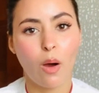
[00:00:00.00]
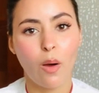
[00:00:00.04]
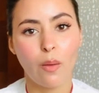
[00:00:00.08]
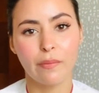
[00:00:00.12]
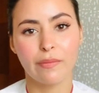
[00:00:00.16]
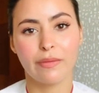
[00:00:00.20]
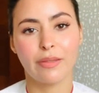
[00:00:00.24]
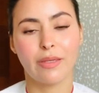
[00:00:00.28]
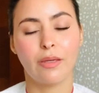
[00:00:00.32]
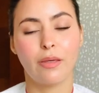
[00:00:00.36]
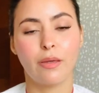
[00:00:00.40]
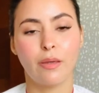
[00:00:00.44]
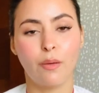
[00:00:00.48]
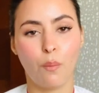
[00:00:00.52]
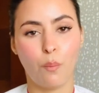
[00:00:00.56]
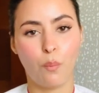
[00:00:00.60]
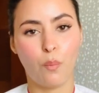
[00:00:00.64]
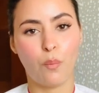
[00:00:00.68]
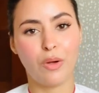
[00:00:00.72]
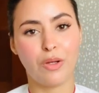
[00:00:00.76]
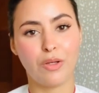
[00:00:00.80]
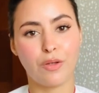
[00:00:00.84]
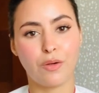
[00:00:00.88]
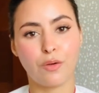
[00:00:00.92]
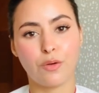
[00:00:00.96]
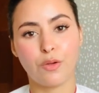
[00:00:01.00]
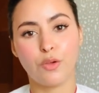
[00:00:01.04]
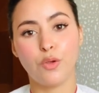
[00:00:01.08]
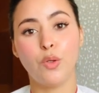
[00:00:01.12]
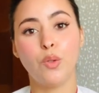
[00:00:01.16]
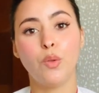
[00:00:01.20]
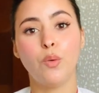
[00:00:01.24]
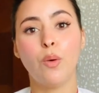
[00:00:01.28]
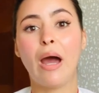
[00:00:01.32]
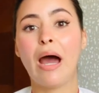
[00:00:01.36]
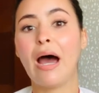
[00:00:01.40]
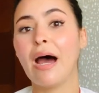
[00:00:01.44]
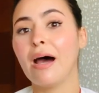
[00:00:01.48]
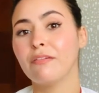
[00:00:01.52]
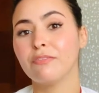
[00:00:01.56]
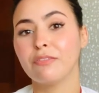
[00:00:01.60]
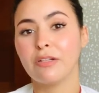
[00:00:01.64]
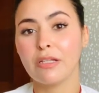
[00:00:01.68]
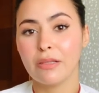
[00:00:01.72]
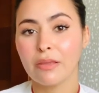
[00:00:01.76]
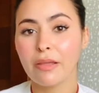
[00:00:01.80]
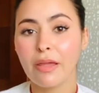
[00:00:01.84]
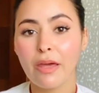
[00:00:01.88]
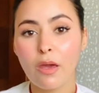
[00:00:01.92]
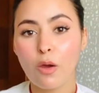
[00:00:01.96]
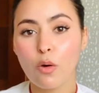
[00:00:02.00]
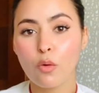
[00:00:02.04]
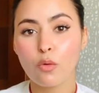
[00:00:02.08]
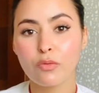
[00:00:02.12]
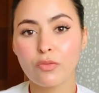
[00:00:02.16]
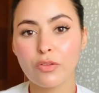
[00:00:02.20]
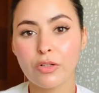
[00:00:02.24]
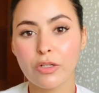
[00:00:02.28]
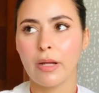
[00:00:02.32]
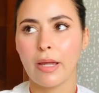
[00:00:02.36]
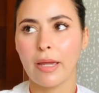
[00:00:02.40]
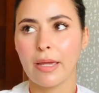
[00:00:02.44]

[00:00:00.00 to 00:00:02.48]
only when you have a layover,